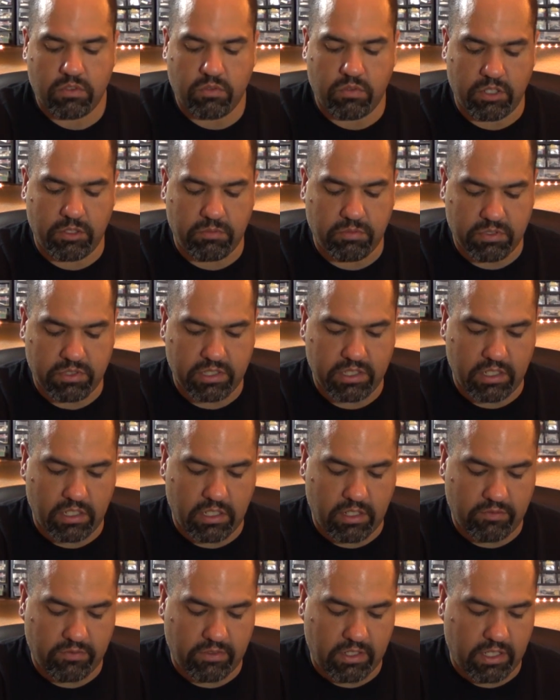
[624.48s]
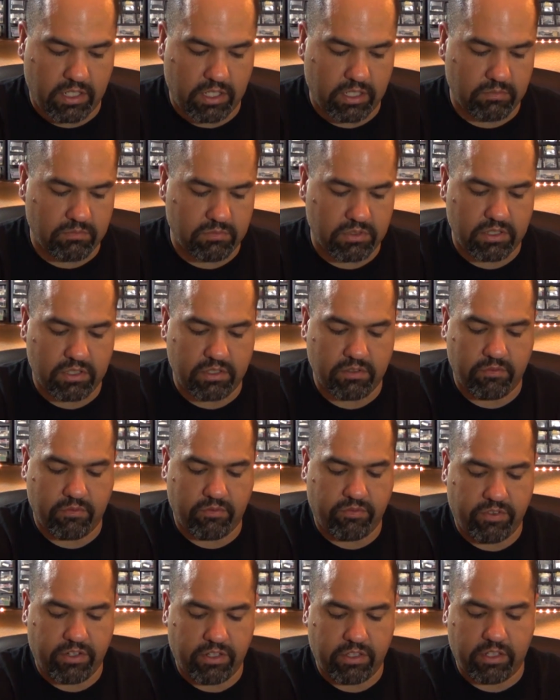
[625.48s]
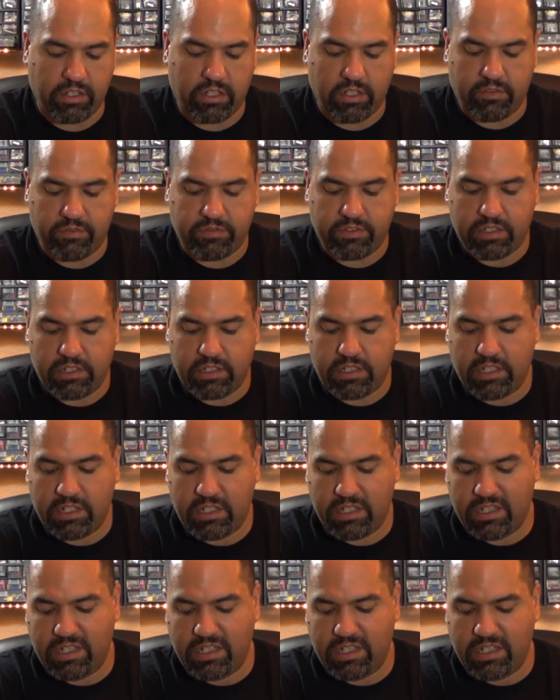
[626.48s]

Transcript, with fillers: 20% off items fairly often.